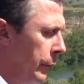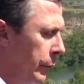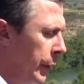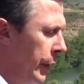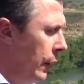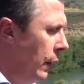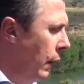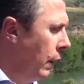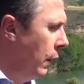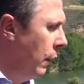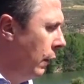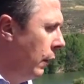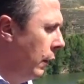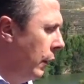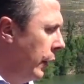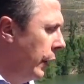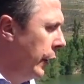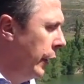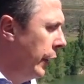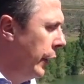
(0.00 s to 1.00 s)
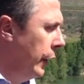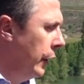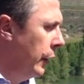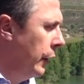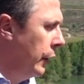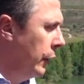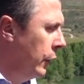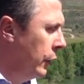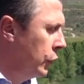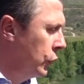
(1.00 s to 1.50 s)
Pilar
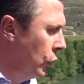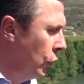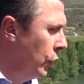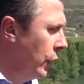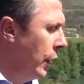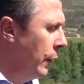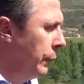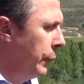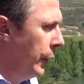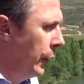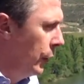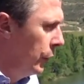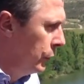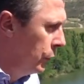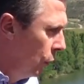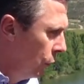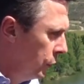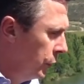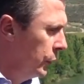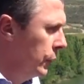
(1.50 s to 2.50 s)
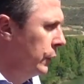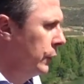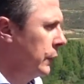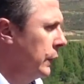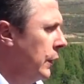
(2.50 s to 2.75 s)
son and Pilar daughter,